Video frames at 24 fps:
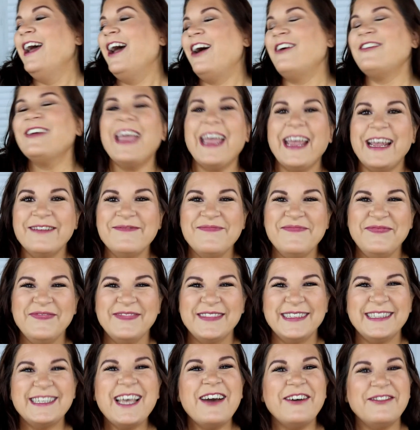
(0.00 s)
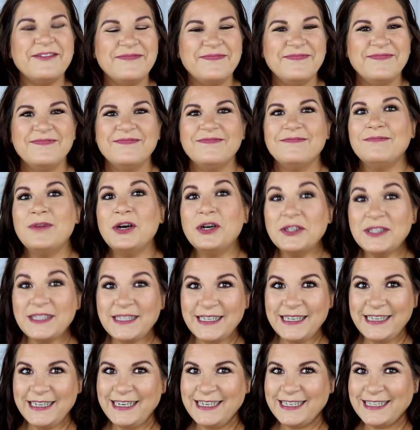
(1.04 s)
Okay, so most
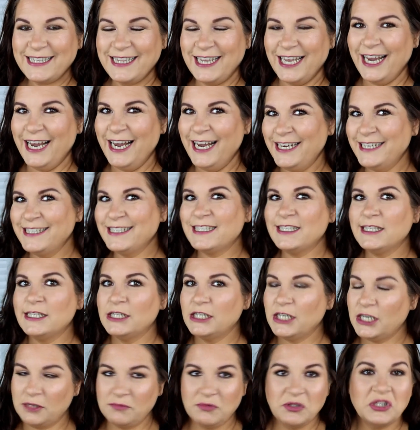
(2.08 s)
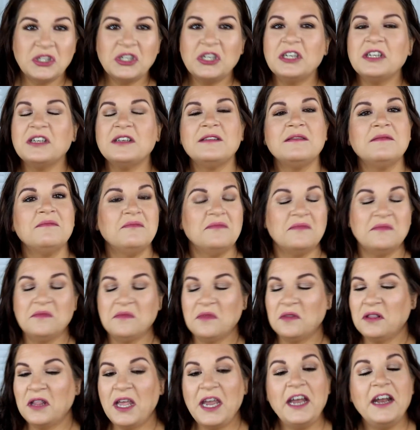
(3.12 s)
of these things, I'm just going to
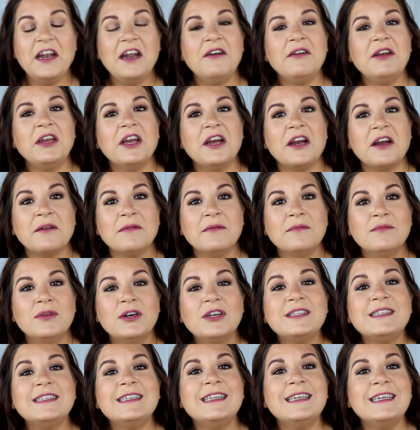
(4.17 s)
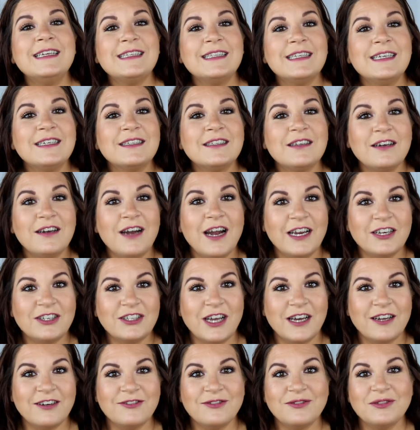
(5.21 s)
lay it out here. Most of these things are
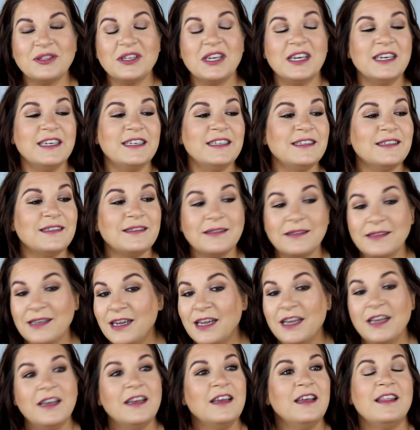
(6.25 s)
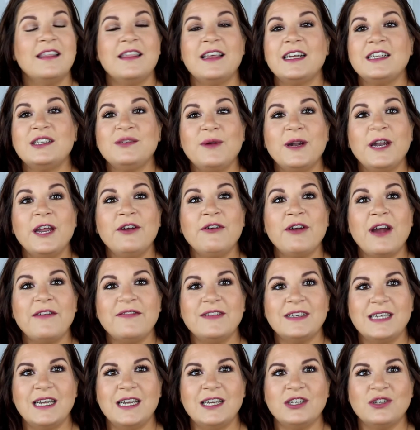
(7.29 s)
eyeshadows because that's what I
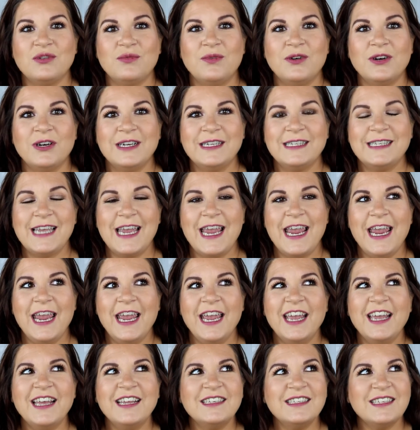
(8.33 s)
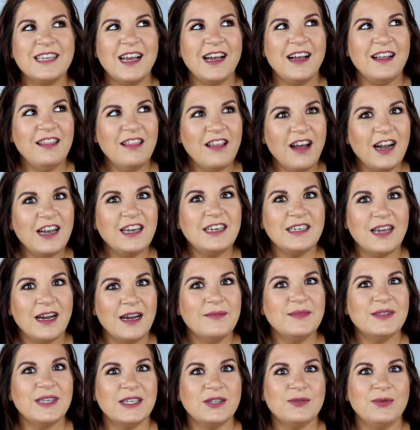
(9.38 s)
gravitate towards, and a lot of
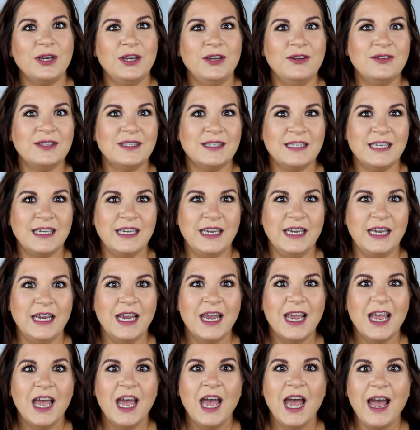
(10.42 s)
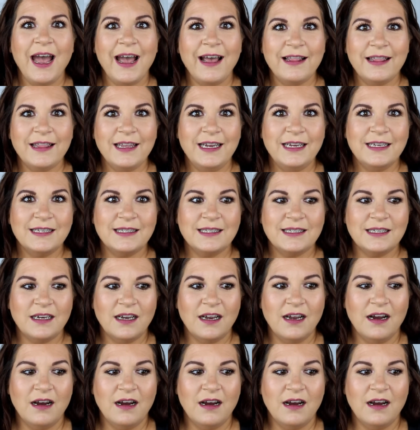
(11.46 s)
times that's what you see, at least